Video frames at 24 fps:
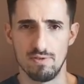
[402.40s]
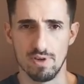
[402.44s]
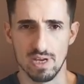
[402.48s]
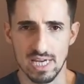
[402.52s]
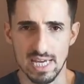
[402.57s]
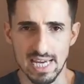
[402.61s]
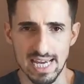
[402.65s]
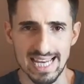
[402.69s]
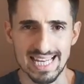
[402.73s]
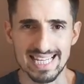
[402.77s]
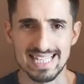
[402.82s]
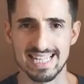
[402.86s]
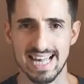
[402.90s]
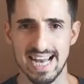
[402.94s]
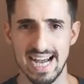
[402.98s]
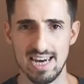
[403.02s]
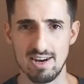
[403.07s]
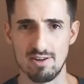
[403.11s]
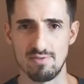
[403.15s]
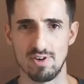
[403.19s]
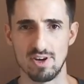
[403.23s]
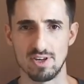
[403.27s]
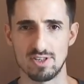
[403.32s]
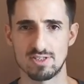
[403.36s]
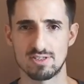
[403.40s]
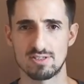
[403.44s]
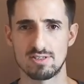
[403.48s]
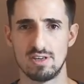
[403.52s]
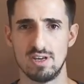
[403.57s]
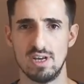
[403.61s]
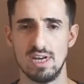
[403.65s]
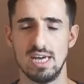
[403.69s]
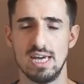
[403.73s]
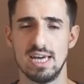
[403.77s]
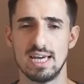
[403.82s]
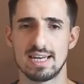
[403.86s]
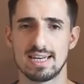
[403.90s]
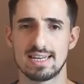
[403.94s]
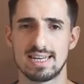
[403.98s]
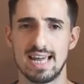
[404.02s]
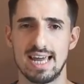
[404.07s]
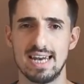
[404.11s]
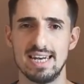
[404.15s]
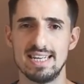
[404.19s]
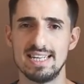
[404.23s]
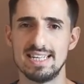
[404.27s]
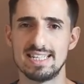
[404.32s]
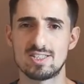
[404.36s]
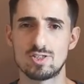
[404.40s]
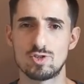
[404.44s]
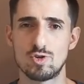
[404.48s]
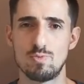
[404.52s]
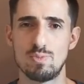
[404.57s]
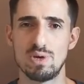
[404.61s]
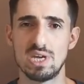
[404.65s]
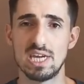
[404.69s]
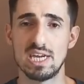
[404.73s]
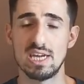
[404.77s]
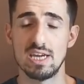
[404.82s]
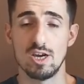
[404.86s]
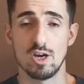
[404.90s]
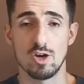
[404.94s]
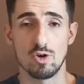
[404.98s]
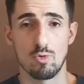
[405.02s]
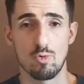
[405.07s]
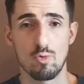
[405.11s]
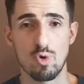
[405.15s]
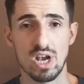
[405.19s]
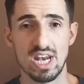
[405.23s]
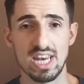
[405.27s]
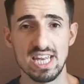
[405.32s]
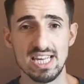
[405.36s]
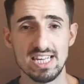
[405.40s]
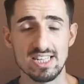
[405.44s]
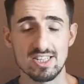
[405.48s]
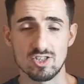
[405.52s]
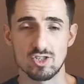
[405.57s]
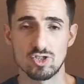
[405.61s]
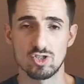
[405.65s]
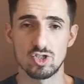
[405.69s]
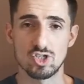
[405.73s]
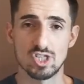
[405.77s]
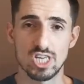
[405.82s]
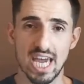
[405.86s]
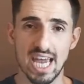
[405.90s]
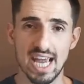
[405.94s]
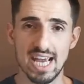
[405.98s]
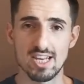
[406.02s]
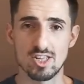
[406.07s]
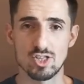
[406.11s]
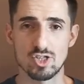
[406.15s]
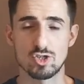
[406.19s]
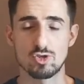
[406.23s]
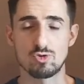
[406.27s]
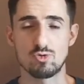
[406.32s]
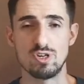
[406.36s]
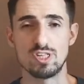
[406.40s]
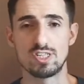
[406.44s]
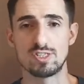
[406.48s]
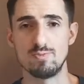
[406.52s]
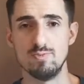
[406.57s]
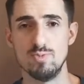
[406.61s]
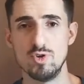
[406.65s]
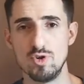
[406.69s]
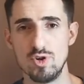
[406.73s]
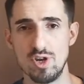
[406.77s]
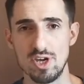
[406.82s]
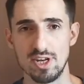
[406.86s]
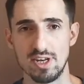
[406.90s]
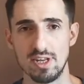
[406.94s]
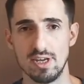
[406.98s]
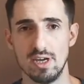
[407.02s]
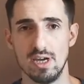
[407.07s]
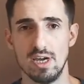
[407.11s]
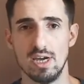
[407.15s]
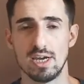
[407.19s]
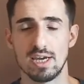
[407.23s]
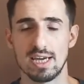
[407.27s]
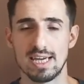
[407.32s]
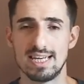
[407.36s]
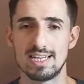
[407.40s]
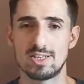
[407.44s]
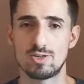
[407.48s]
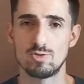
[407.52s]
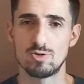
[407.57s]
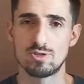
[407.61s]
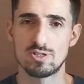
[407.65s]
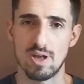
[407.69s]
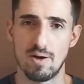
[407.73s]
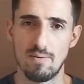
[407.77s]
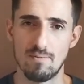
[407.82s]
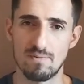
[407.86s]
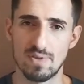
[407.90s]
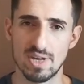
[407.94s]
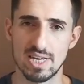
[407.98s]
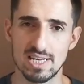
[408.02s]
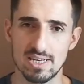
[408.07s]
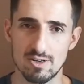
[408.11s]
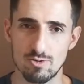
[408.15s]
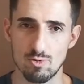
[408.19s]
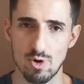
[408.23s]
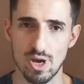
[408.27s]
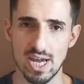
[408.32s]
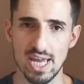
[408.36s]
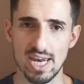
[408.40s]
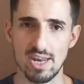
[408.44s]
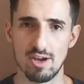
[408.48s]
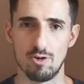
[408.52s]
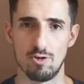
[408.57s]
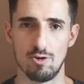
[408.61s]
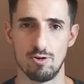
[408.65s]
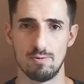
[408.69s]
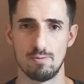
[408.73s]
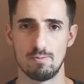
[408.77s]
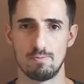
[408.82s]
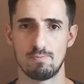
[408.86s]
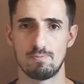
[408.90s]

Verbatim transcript: inside of us that needs to be released, changed, transmuted into something greater.